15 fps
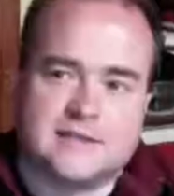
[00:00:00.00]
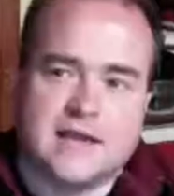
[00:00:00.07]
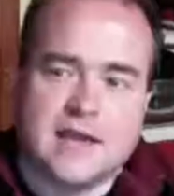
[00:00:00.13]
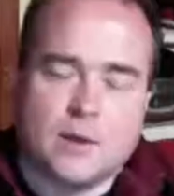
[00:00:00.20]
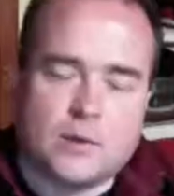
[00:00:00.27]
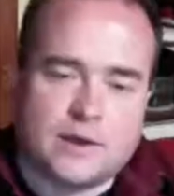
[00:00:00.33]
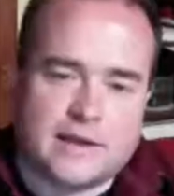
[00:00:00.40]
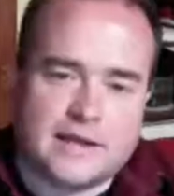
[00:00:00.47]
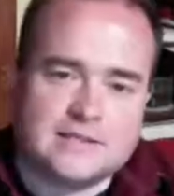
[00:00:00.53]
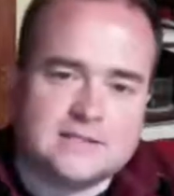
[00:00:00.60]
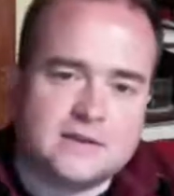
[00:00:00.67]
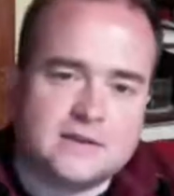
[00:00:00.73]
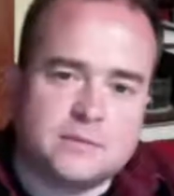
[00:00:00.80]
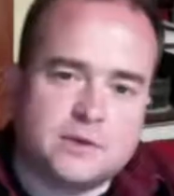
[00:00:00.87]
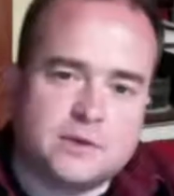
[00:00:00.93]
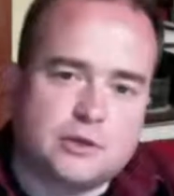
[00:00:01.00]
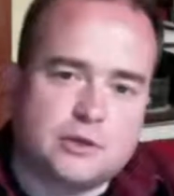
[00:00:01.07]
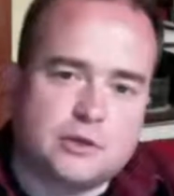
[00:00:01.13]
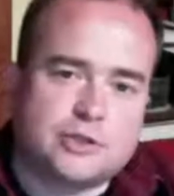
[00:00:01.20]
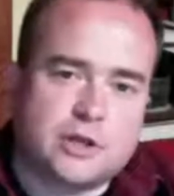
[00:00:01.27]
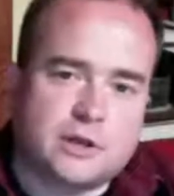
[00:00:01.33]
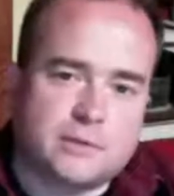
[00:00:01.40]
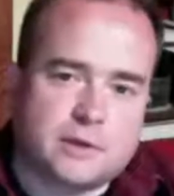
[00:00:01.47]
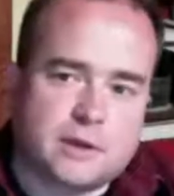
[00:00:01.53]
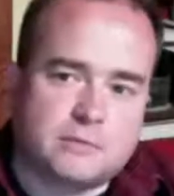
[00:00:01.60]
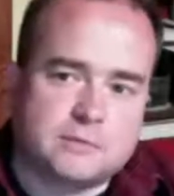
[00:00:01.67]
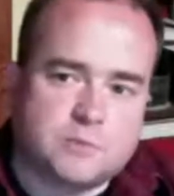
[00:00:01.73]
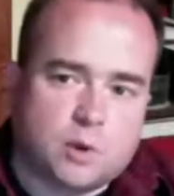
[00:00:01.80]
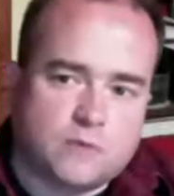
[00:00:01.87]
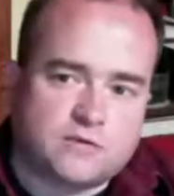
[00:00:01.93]
when it gets into the minutia and it becomes
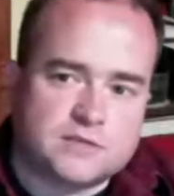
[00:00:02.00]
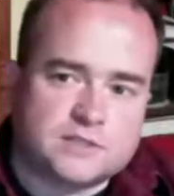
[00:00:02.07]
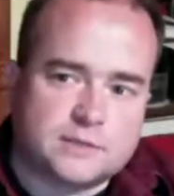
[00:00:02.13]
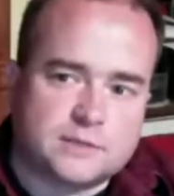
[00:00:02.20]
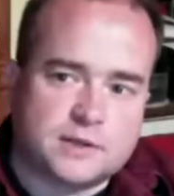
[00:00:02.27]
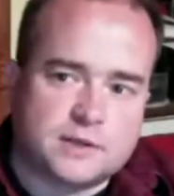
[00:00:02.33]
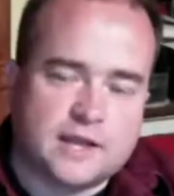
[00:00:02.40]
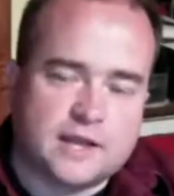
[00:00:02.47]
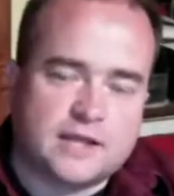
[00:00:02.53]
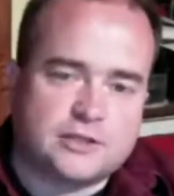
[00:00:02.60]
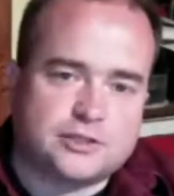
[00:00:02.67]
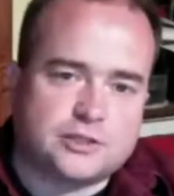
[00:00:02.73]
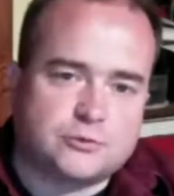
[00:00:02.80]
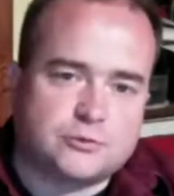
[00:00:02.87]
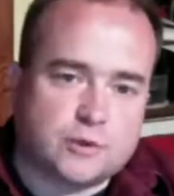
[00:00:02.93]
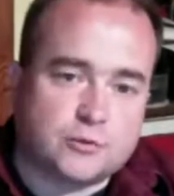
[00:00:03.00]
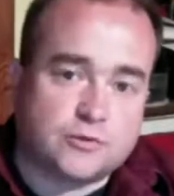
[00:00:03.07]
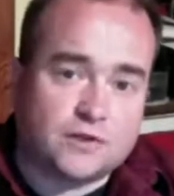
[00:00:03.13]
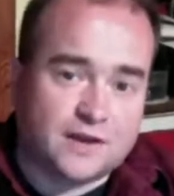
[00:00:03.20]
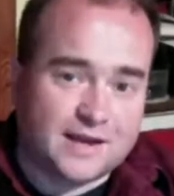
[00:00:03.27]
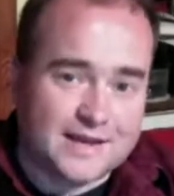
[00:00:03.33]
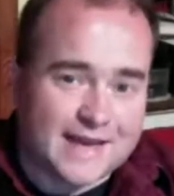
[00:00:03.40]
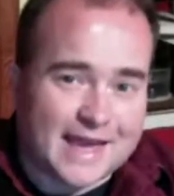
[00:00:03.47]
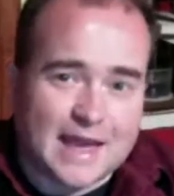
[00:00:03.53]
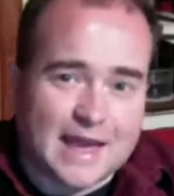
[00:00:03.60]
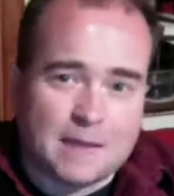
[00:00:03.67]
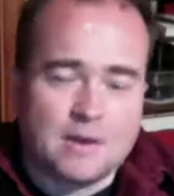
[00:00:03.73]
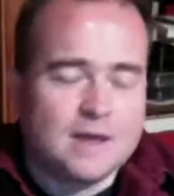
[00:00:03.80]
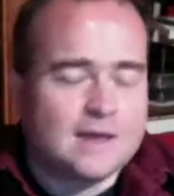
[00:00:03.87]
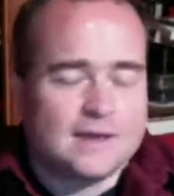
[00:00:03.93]
more of a simulation rather than a game,
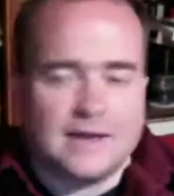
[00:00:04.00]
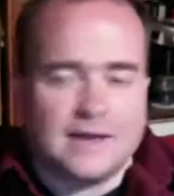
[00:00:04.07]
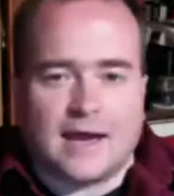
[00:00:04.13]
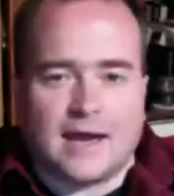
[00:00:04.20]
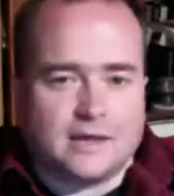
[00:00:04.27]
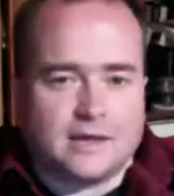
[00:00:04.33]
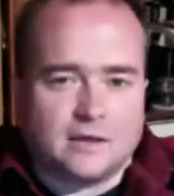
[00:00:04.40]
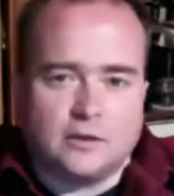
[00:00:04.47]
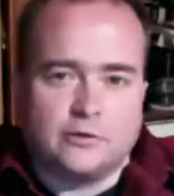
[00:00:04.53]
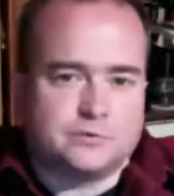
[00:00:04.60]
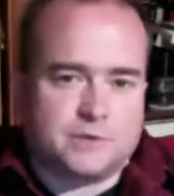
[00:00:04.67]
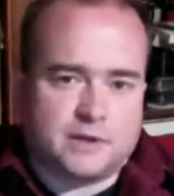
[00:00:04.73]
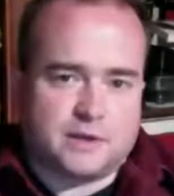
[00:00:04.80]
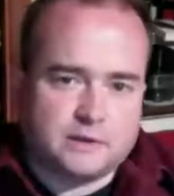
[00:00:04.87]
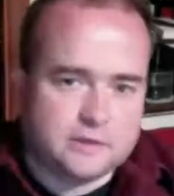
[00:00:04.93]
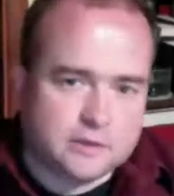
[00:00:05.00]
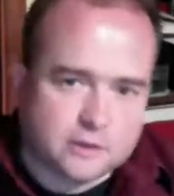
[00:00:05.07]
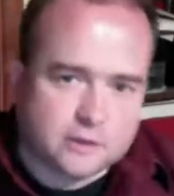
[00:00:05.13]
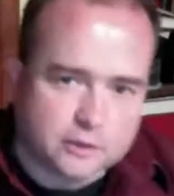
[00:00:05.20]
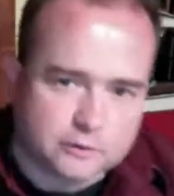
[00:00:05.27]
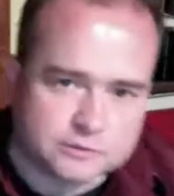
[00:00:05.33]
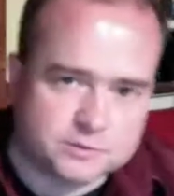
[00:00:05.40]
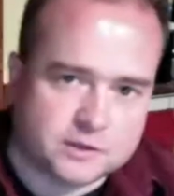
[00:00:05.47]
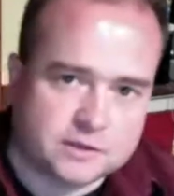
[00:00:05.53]
you lose me.